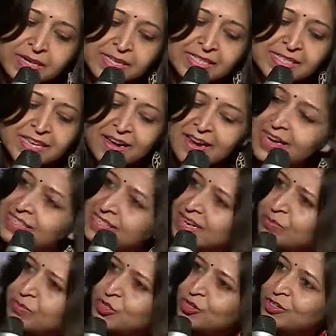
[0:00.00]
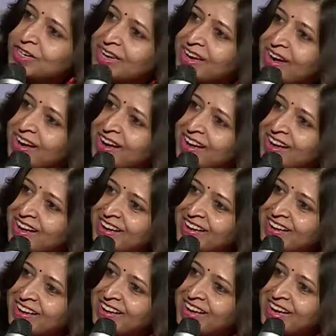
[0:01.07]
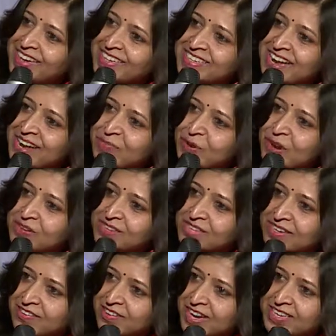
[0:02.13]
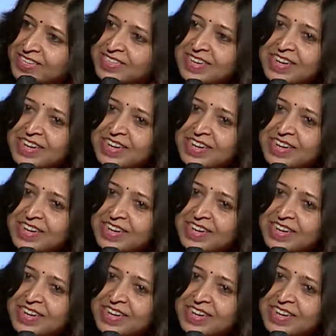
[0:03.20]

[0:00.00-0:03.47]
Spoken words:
Samjhun Gya. Did I pronounce that right?